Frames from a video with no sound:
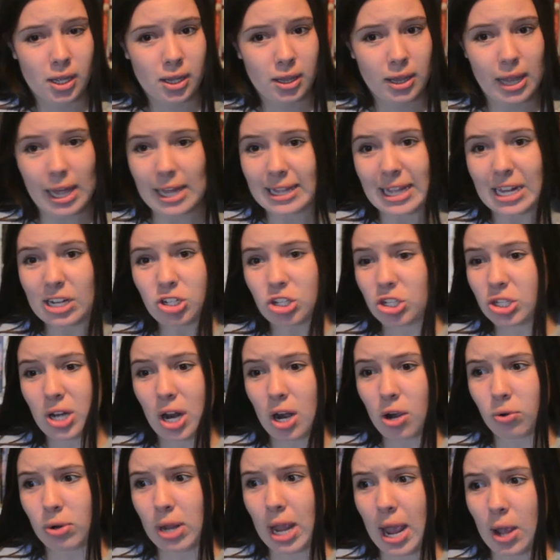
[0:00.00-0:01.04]
Like, that's just
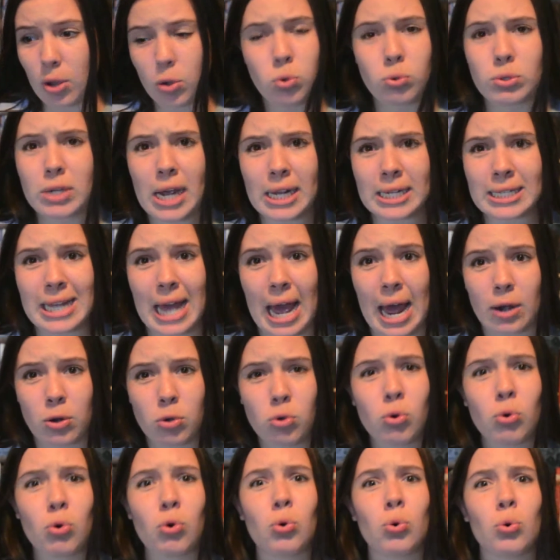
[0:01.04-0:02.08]
not okay. Who does that?
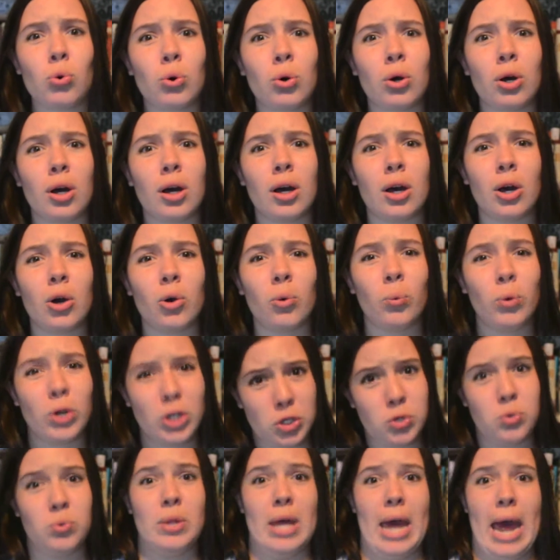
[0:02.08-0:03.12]
Who would
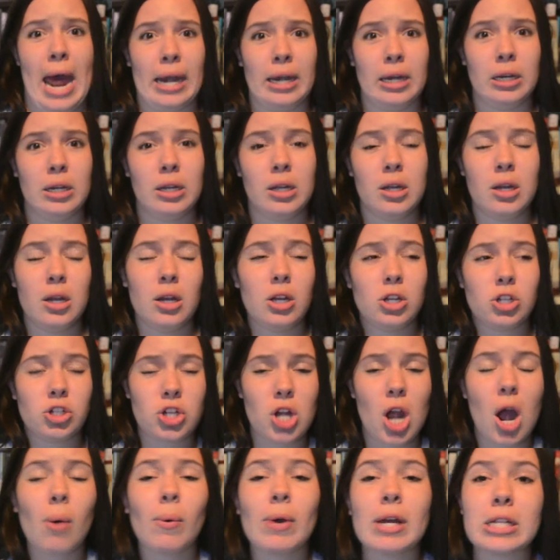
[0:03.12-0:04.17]
do that? She
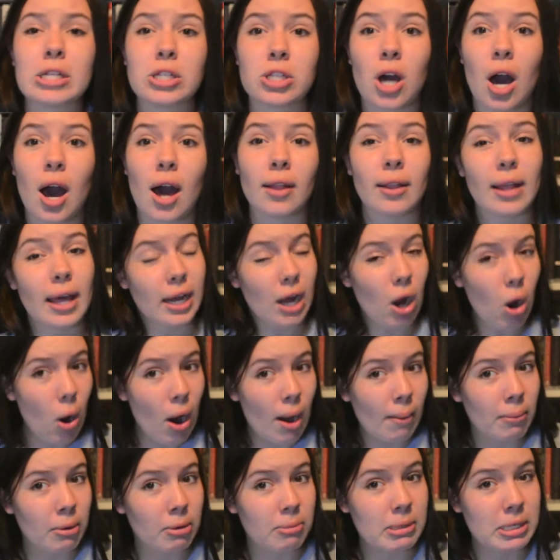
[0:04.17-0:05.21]
always thought, like, oh,
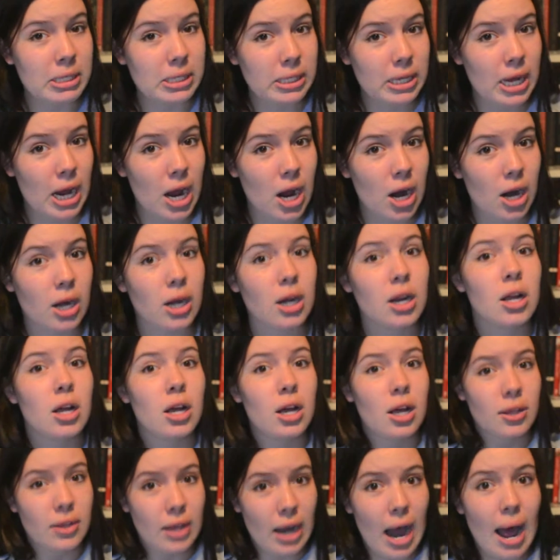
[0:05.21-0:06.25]
I'm going to be scared
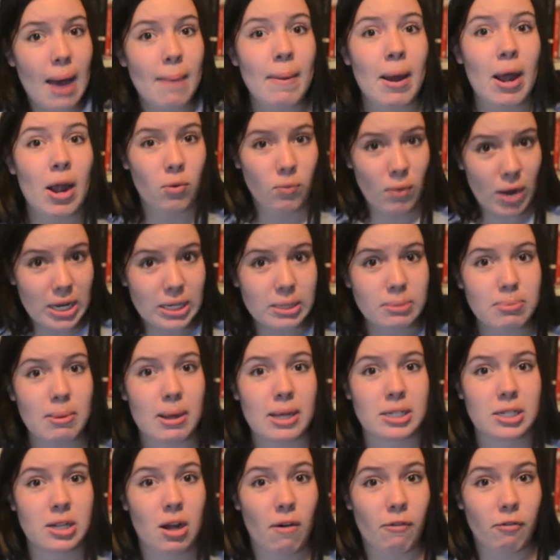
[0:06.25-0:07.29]
that I might erase
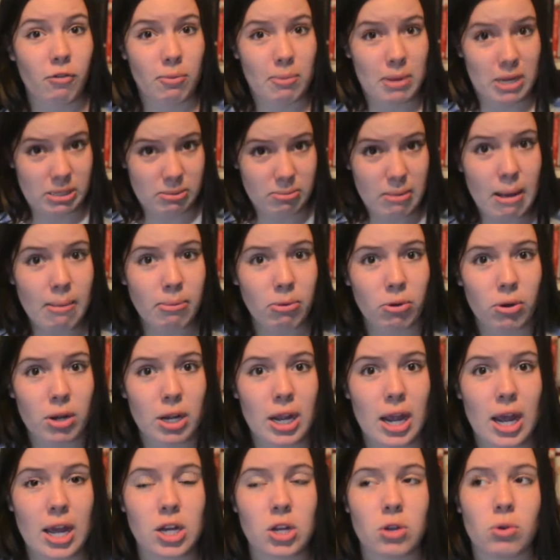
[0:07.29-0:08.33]
myself from his
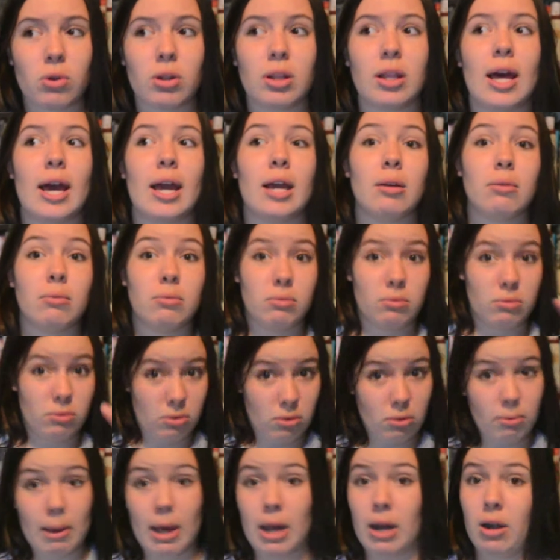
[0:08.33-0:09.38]
memory, and you were like,
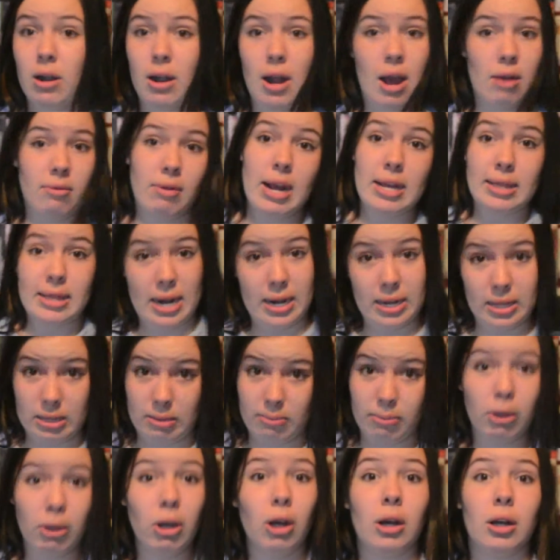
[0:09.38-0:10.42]
you better not write that in the
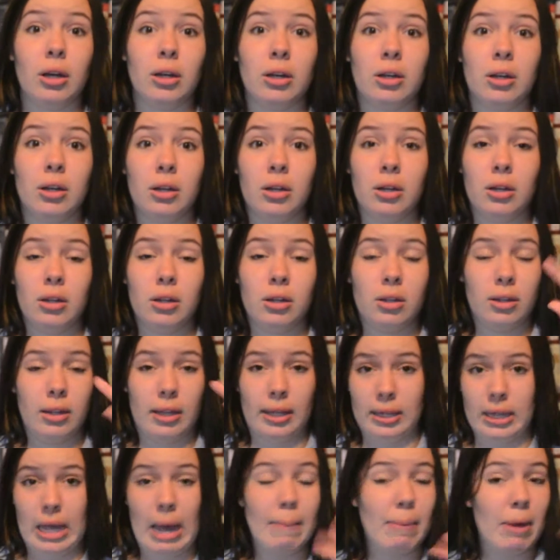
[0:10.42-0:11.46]
book.
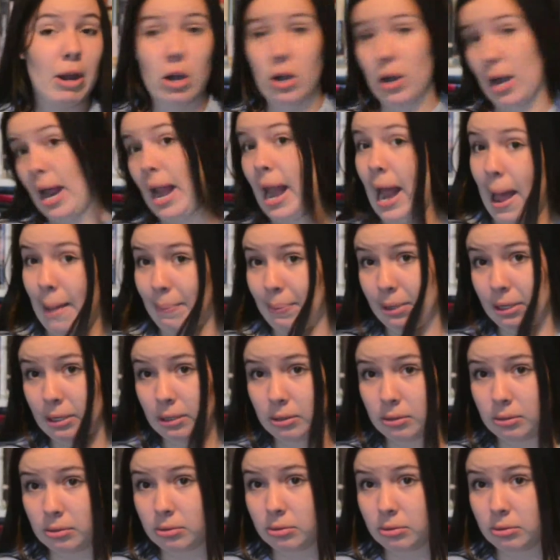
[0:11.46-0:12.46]
Like, that better not happen.